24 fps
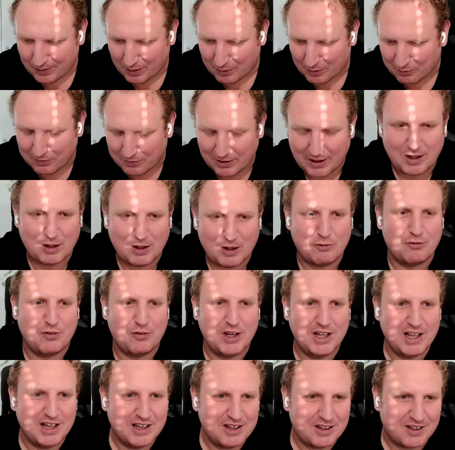real
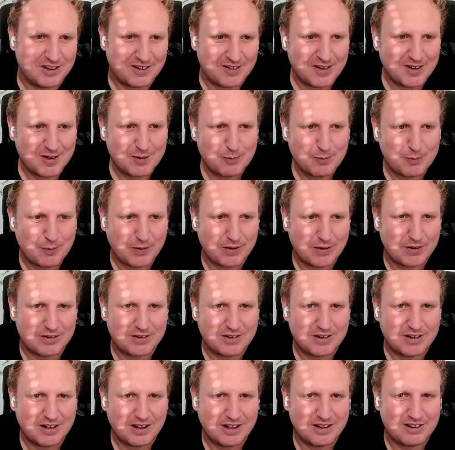feel to it.
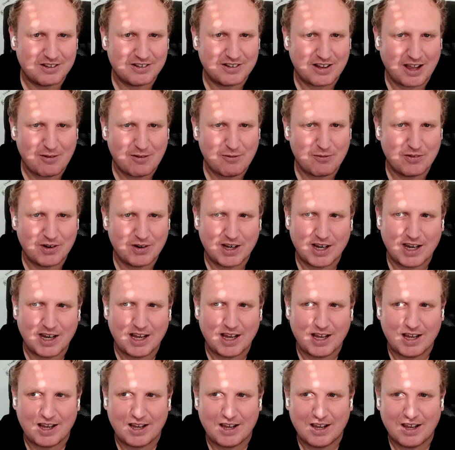But it's
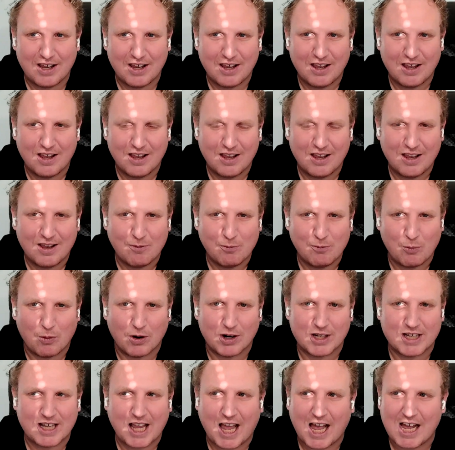definitely
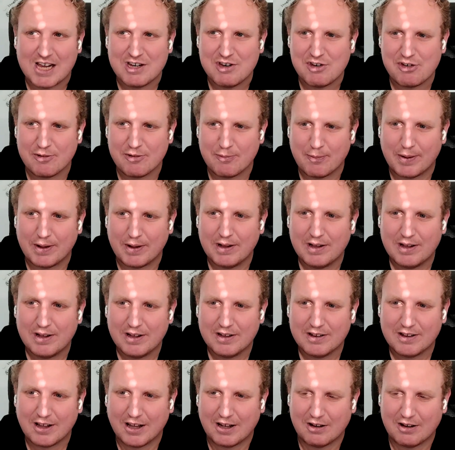more tangible
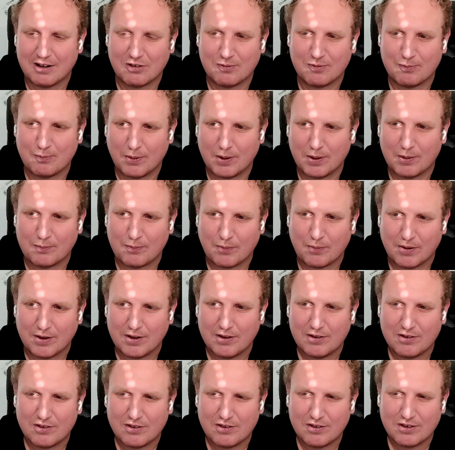than just bullet
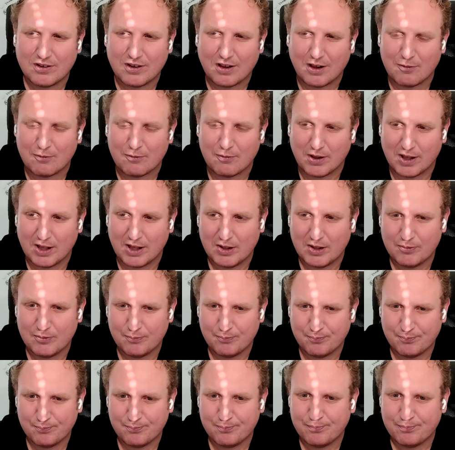points, I feel.
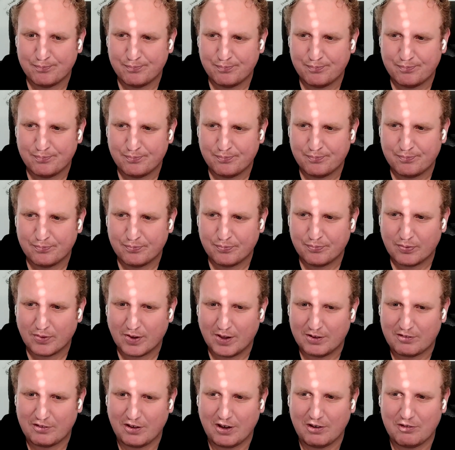
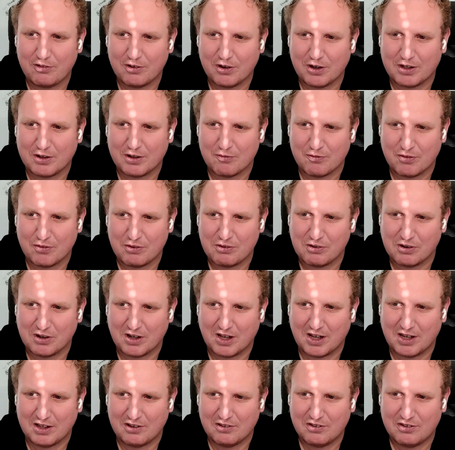It's easier to
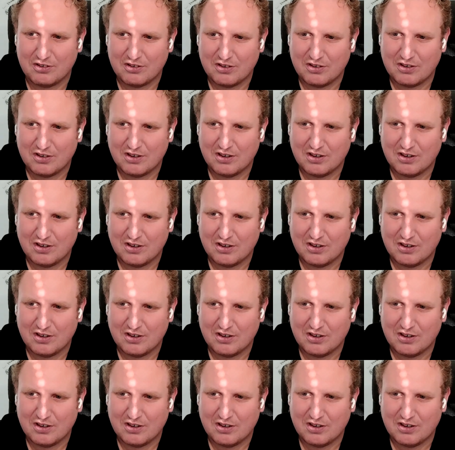visualize,